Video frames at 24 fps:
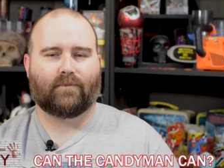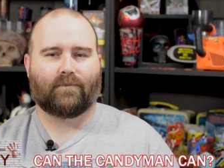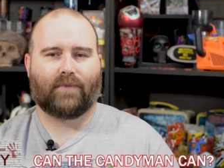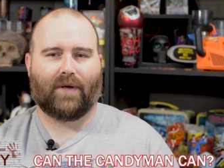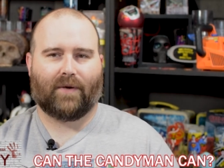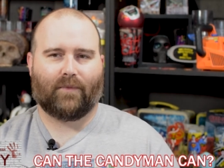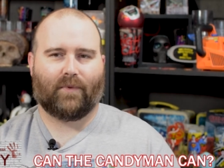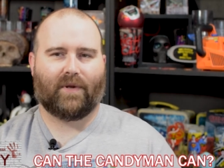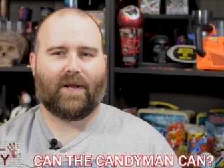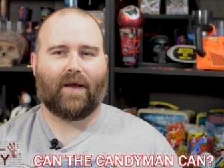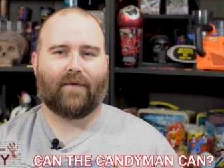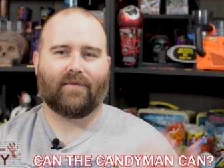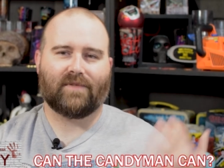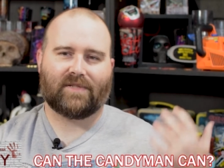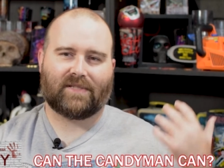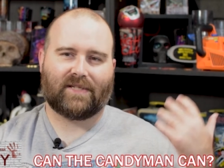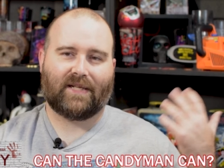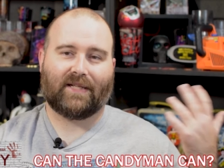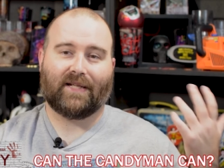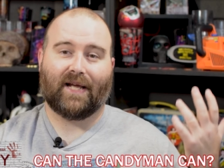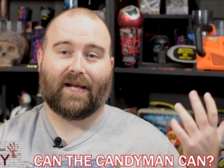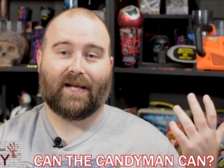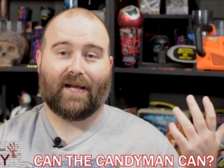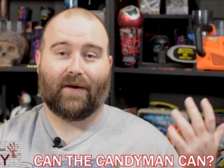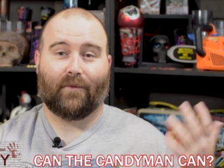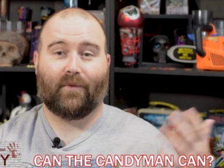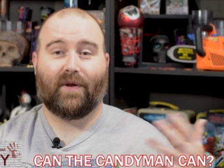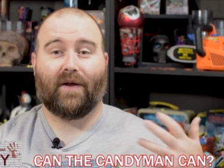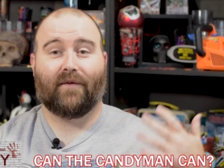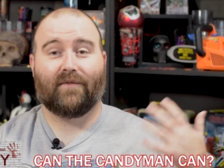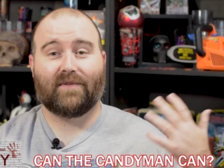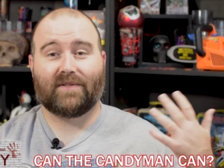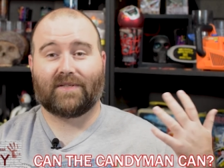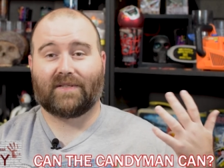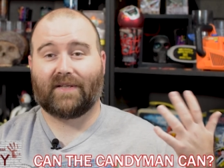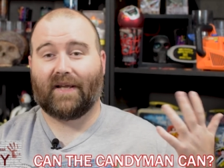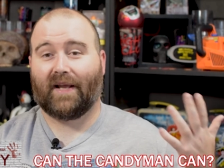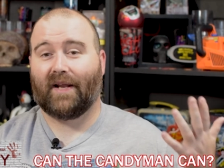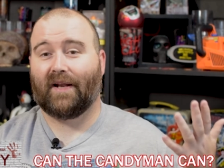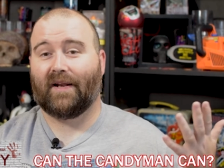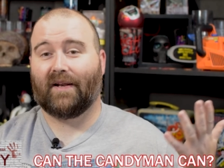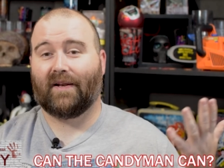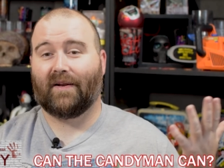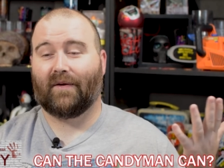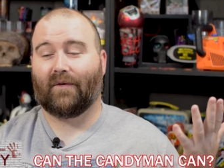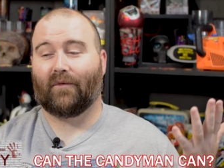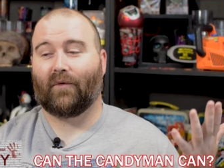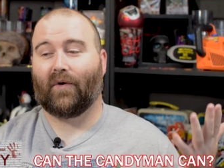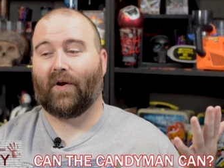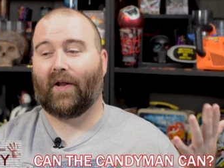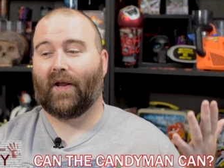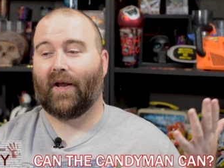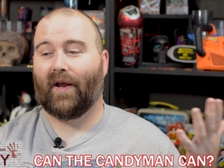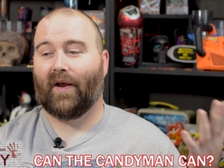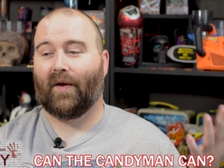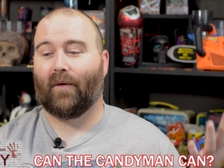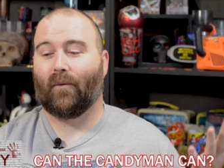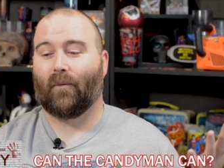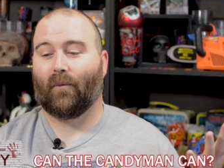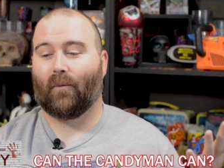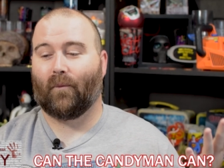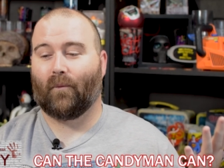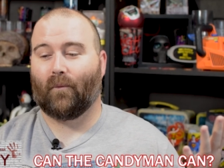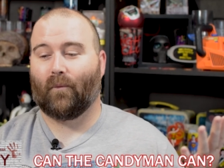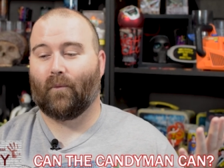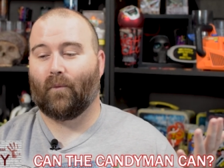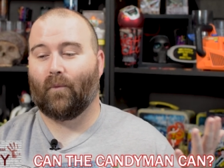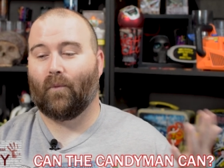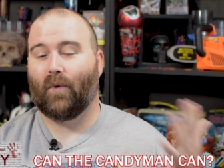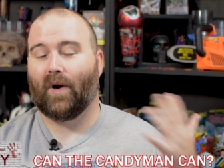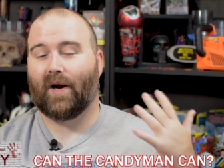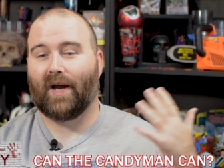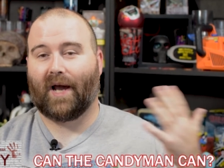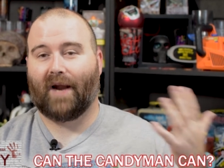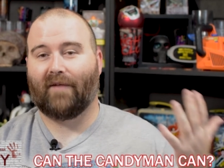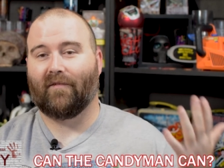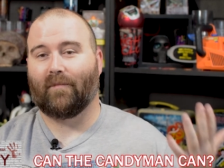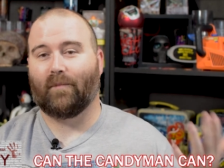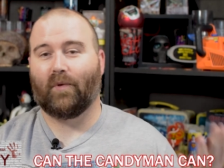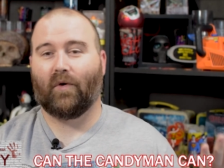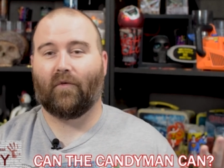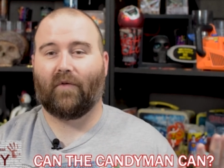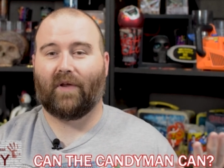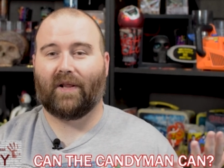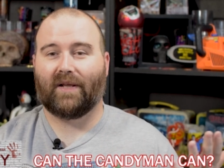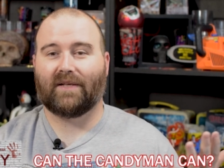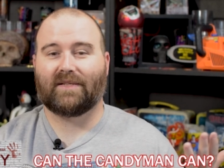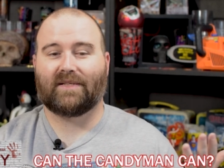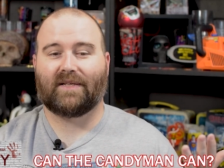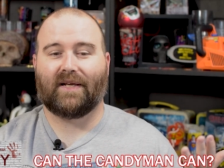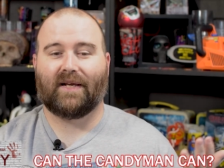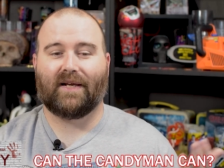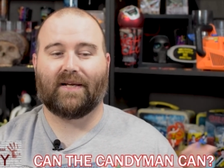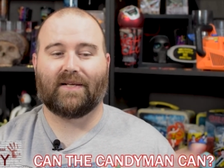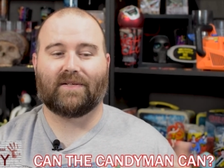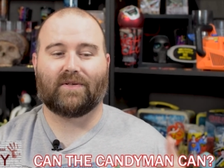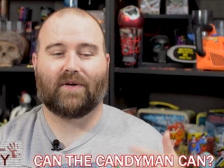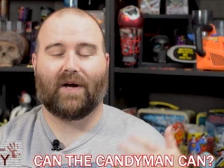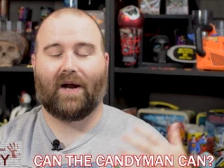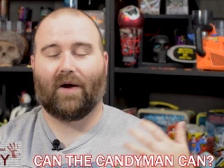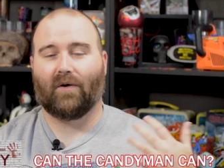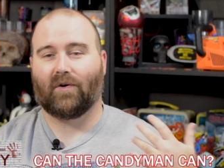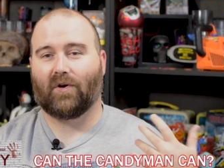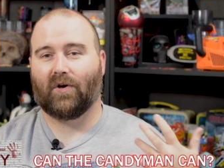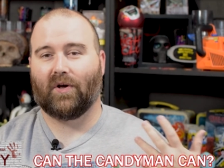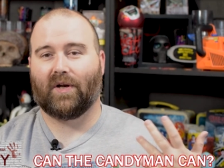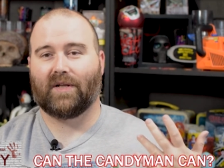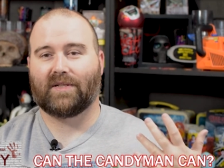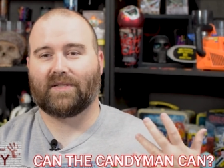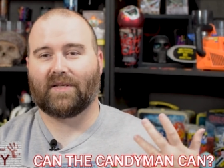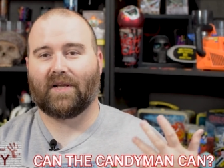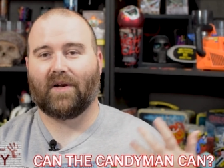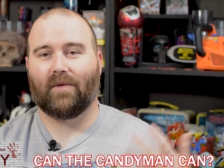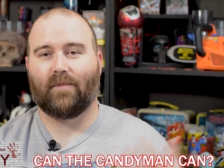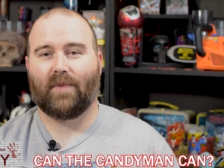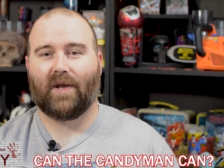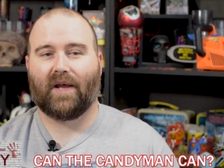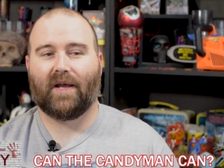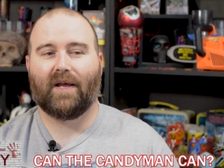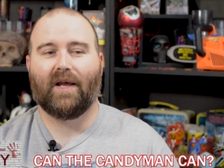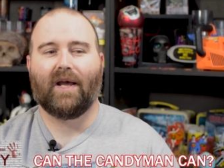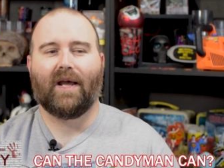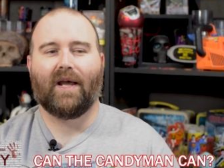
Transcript: But we haven't seen that yet. We haven't seen really what kind of a movie this is or how good it's going to be.